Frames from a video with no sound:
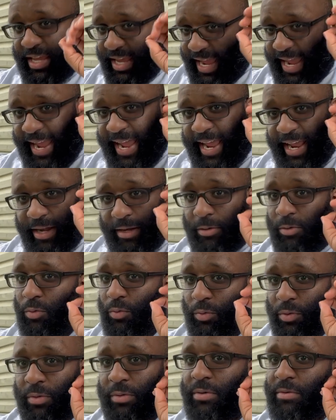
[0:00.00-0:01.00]
And
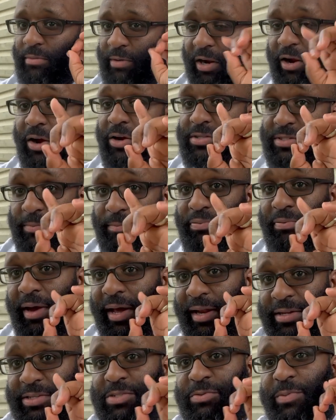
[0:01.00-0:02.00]
there are some
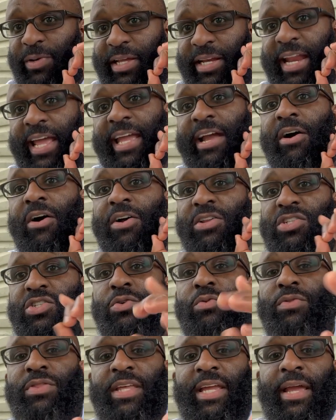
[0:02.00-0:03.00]
problems when they are
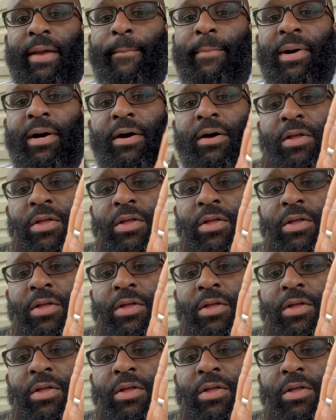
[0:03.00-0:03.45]
too thin, but